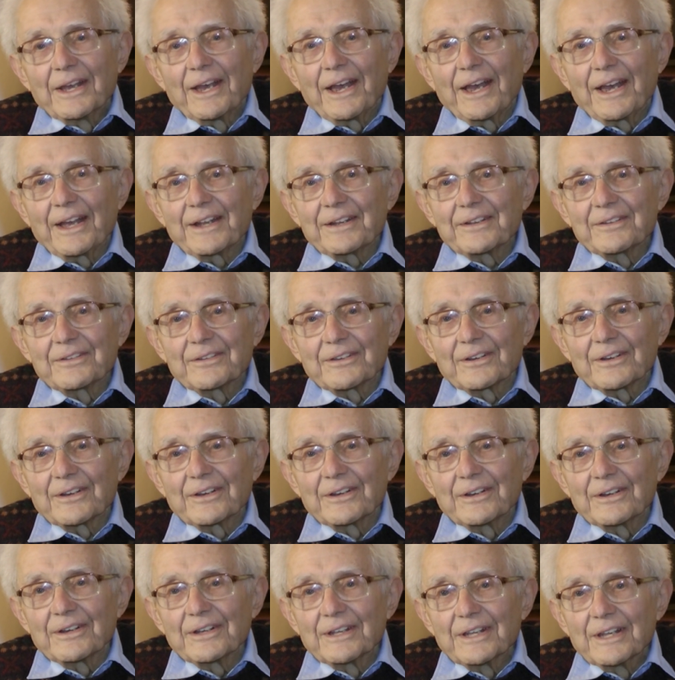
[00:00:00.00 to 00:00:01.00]
And
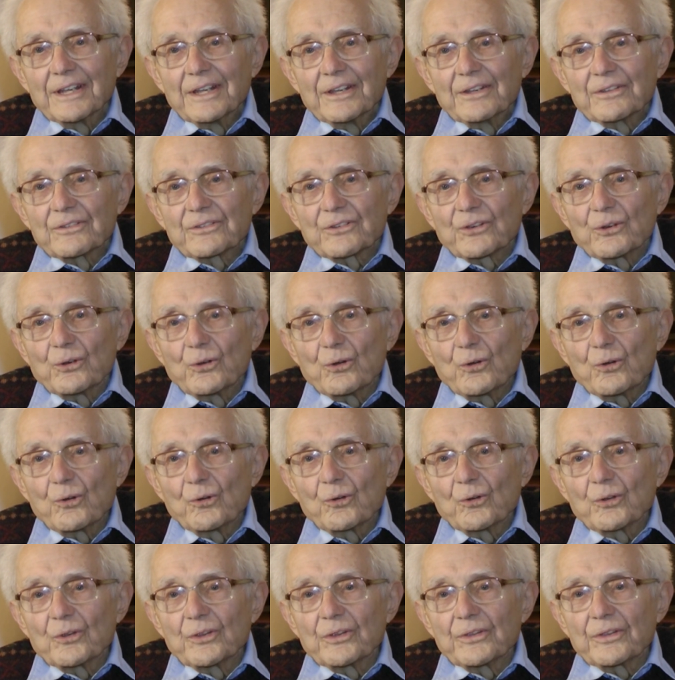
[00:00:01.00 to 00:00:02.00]

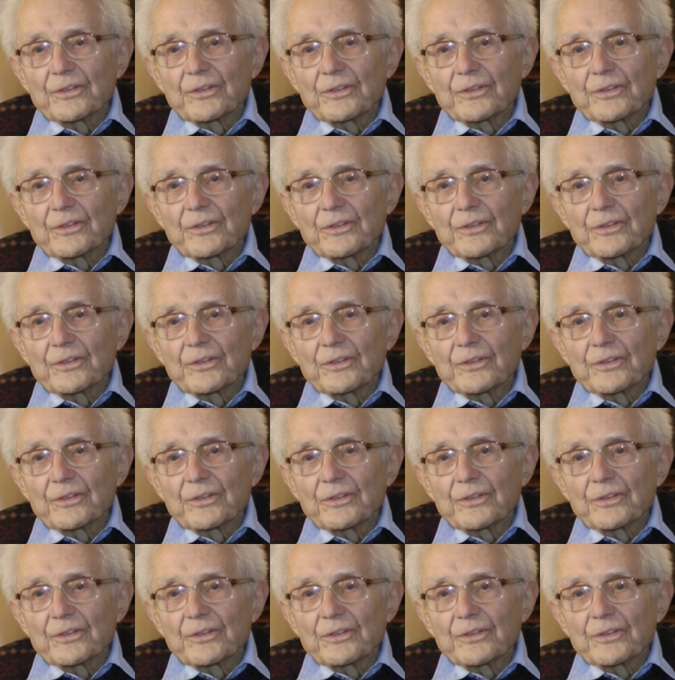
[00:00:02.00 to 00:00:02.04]
so